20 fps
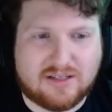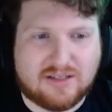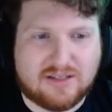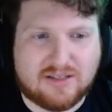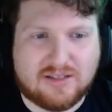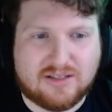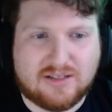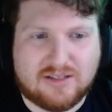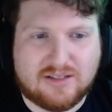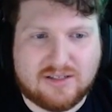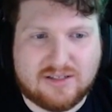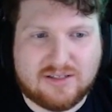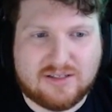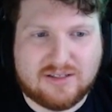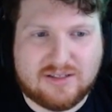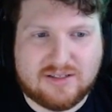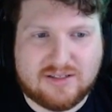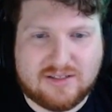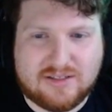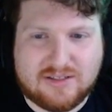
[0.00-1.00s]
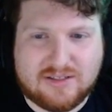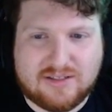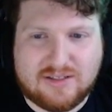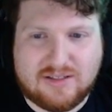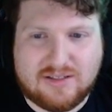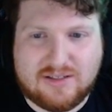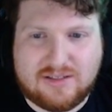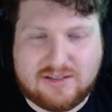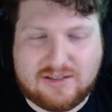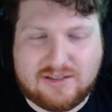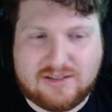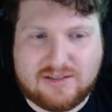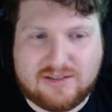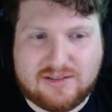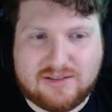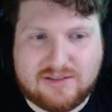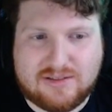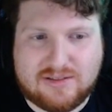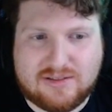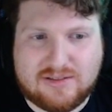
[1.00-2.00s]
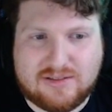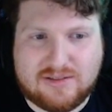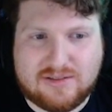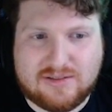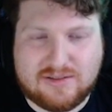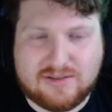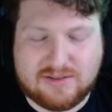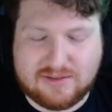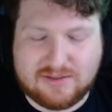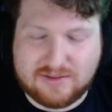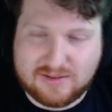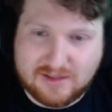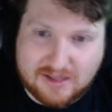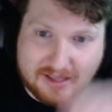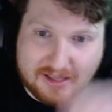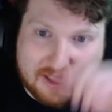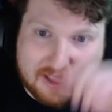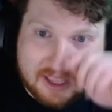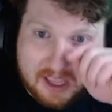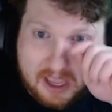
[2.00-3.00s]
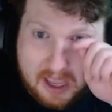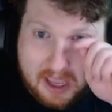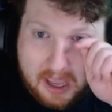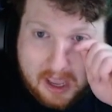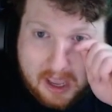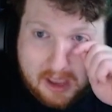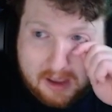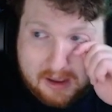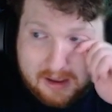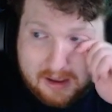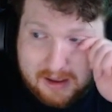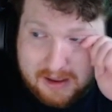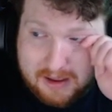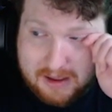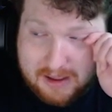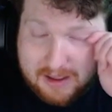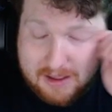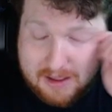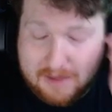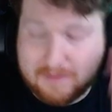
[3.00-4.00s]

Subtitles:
No words are spoken by the person on screen.